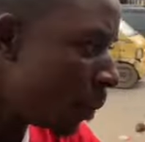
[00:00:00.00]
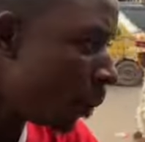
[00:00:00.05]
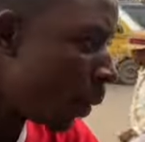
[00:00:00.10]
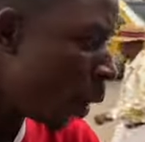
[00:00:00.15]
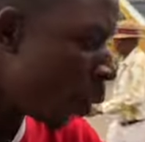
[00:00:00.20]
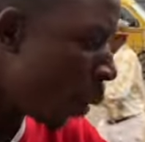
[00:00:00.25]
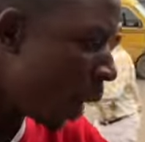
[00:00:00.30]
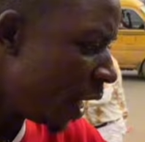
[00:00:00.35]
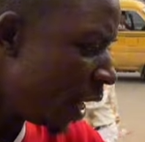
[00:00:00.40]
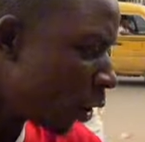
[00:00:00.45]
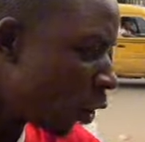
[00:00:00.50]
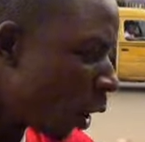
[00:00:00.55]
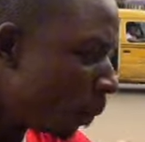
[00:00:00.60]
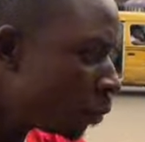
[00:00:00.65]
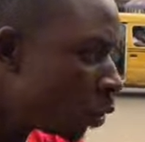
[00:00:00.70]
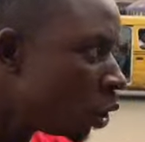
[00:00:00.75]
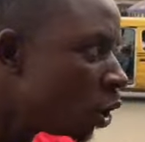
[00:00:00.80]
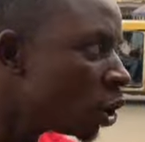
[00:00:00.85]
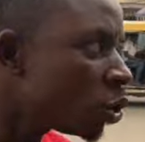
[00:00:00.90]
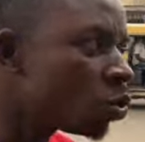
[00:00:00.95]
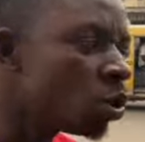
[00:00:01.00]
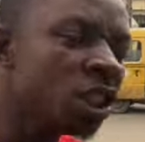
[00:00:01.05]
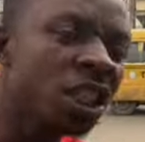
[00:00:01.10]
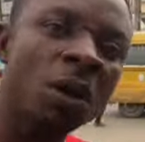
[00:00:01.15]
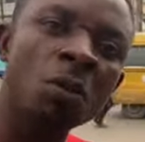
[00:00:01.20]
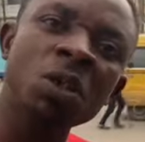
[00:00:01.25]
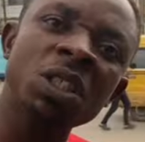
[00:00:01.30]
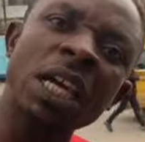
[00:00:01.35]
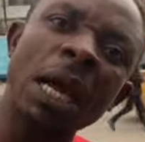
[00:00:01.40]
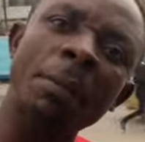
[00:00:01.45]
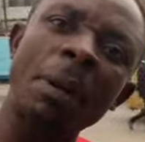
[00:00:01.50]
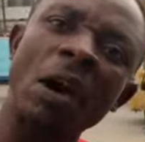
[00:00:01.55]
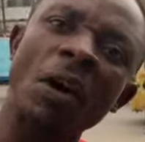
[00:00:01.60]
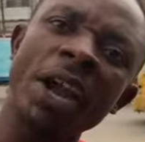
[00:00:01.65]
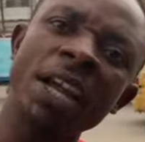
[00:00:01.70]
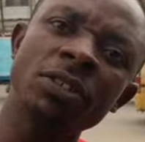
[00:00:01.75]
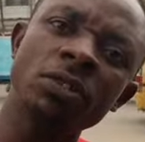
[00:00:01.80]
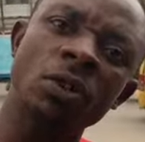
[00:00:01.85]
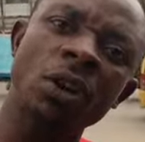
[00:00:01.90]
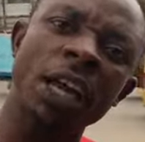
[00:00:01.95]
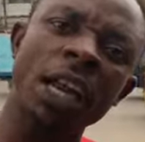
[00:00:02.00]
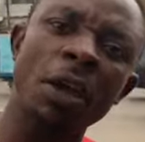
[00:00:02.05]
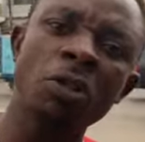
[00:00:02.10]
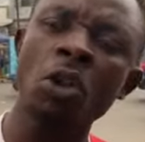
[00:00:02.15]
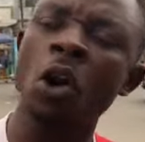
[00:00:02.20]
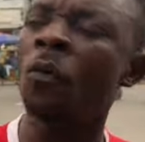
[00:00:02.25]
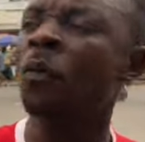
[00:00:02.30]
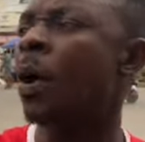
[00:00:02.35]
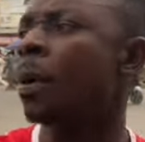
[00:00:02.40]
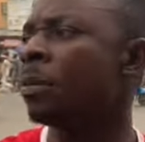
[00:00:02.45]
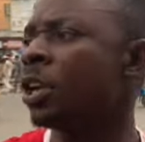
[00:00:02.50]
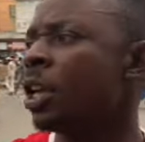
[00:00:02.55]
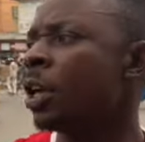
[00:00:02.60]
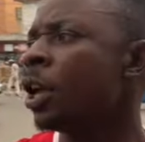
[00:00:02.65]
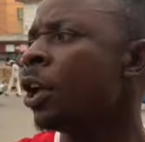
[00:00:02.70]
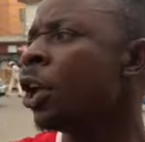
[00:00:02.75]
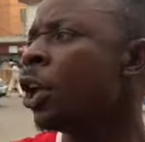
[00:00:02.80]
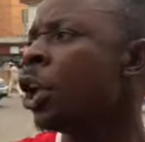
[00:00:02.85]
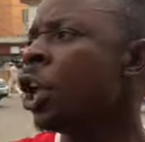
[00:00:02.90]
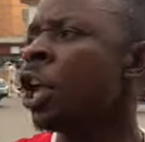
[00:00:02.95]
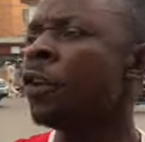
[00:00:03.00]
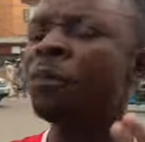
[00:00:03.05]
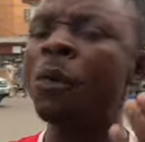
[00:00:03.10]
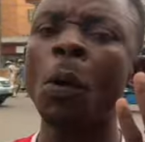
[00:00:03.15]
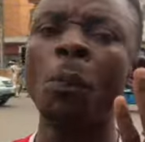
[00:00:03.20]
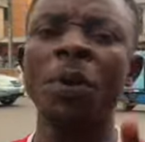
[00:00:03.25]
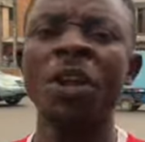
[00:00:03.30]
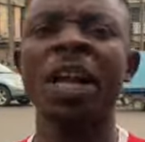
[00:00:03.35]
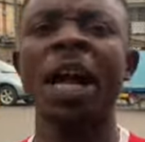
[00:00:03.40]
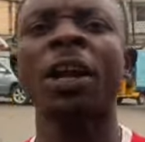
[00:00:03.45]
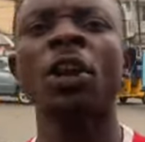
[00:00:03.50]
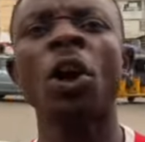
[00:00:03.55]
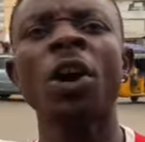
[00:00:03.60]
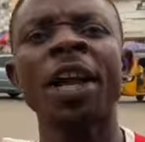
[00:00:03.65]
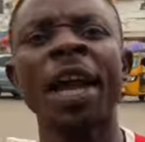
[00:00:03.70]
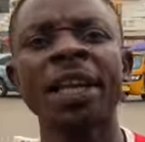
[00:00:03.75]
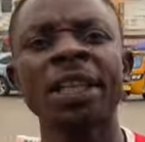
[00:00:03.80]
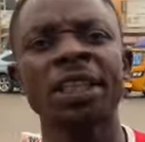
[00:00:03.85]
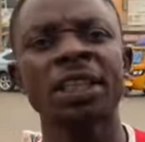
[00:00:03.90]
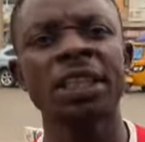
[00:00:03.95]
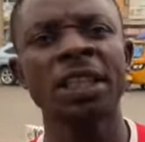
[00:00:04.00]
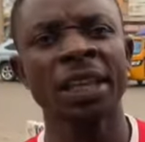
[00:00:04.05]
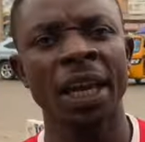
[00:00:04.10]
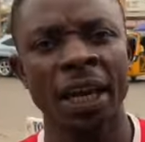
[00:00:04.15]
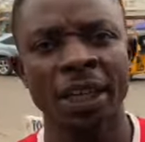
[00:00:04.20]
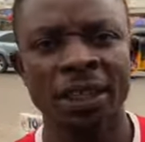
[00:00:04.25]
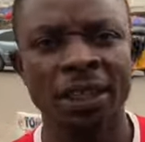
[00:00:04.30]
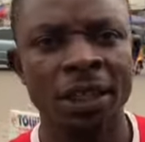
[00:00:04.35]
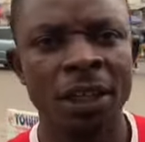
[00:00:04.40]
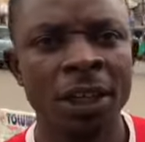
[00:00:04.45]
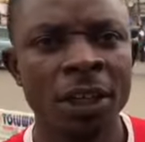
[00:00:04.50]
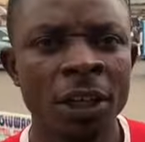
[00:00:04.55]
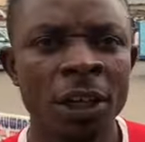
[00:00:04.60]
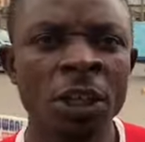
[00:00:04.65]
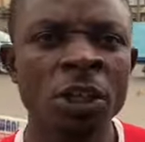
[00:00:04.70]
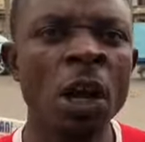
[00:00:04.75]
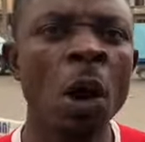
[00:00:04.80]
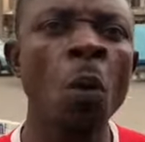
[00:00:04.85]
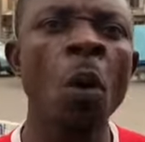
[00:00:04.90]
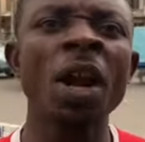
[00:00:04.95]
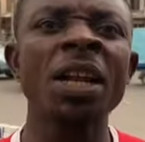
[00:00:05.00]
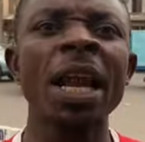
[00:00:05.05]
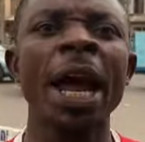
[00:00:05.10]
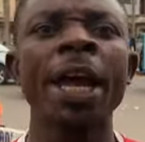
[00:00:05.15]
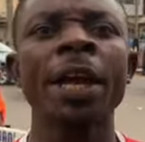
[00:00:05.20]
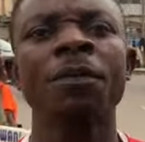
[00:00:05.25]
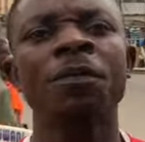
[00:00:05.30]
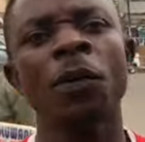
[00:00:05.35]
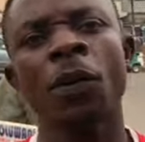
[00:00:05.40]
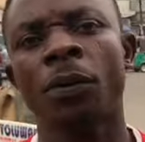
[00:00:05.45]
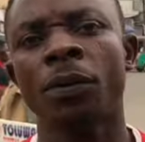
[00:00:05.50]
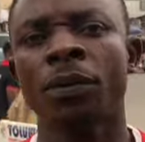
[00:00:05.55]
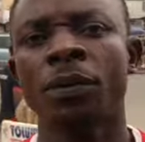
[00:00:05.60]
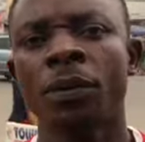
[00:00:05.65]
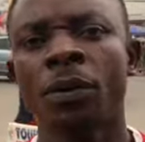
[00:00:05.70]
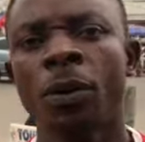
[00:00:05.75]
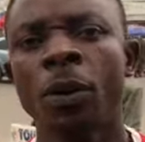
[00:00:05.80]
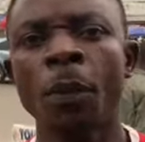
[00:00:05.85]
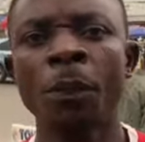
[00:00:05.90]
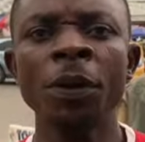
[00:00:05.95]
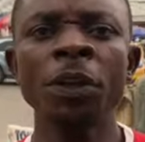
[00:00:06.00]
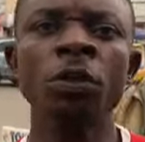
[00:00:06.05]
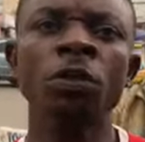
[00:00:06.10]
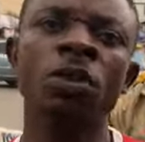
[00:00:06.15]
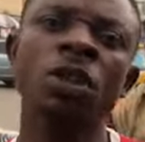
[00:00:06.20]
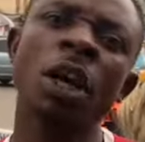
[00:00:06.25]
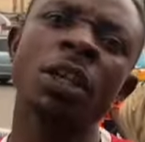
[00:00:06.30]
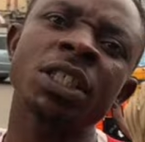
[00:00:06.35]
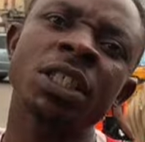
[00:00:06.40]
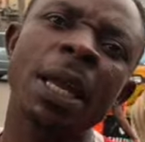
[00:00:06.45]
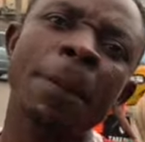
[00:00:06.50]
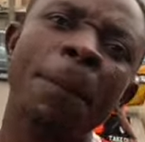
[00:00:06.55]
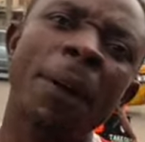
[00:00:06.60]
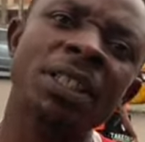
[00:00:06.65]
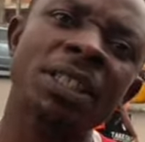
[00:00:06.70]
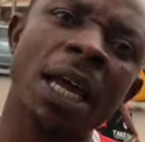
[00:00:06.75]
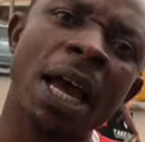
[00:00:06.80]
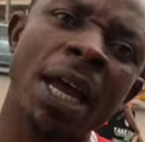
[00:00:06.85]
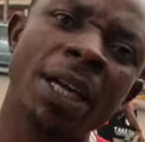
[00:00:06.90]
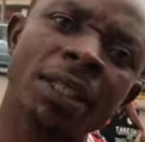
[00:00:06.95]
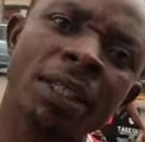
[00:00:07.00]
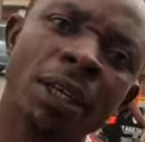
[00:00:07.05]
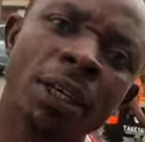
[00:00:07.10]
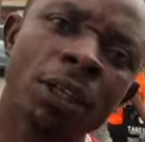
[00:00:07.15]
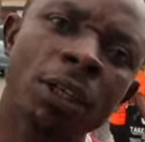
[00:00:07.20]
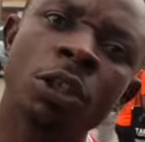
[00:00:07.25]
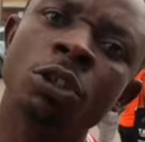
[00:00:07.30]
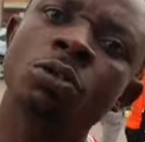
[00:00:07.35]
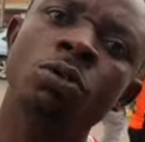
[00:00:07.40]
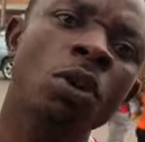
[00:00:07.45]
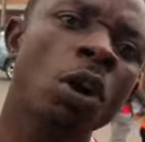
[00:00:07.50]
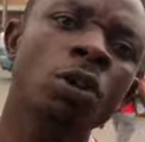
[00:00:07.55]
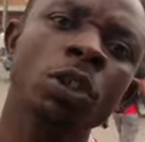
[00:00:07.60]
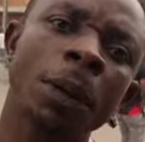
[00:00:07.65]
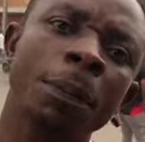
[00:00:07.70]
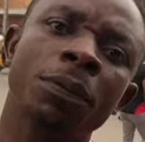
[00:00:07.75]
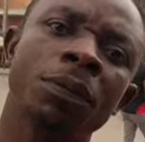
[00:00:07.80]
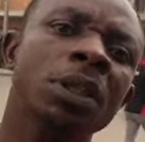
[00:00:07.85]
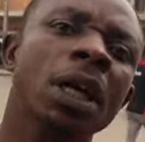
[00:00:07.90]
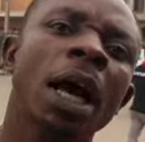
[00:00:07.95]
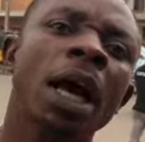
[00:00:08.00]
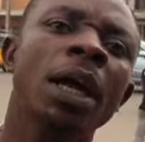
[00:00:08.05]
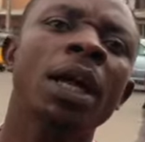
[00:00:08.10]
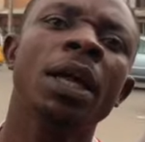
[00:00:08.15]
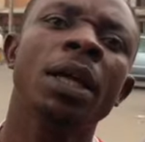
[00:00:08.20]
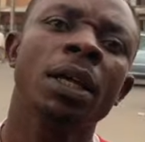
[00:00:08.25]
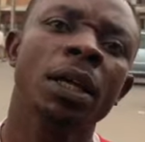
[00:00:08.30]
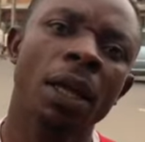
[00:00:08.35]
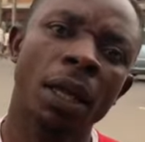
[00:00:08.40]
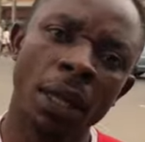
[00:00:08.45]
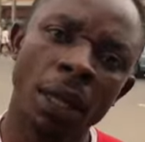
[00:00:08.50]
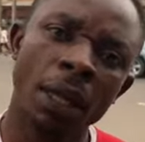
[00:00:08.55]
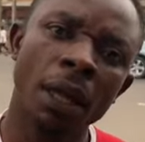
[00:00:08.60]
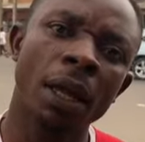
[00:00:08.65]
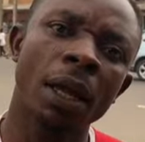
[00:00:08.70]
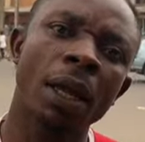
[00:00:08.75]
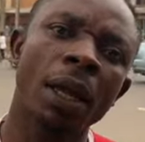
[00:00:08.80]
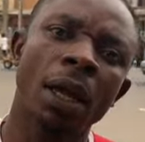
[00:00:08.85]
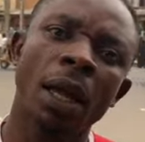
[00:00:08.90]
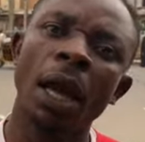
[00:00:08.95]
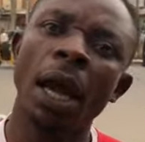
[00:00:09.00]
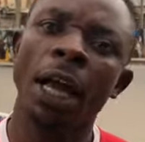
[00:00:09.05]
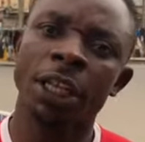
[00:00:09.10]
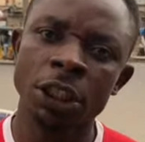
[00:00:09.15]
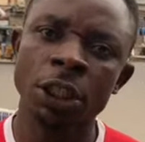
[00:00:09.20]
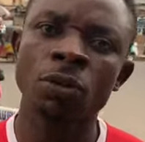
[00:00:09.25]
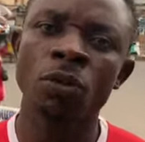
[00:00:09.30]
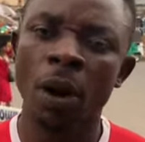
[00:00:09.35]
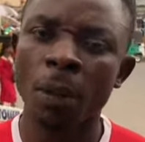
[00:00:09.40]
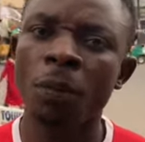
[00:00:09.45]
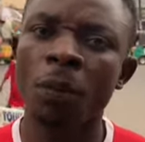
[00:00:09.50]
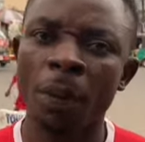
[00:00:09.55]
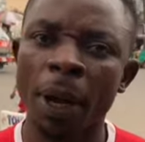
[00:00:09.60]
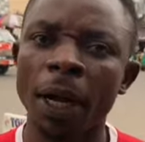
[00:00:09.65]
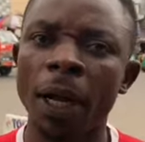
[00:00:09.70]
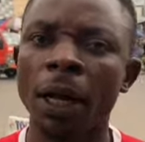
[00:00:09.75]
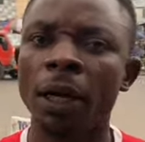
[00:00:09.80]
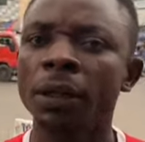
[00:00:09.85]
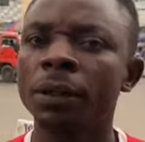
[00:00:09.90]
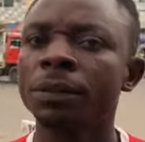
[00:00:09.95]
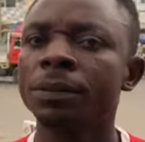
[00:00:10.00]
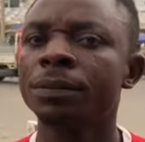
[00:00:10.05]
But when it comes to the street, they will jam our head together. So for me, if Obi cannot get the ticket, it's not worth dying for. Obi should just step aside. He should not deputize Atiku Abubakar.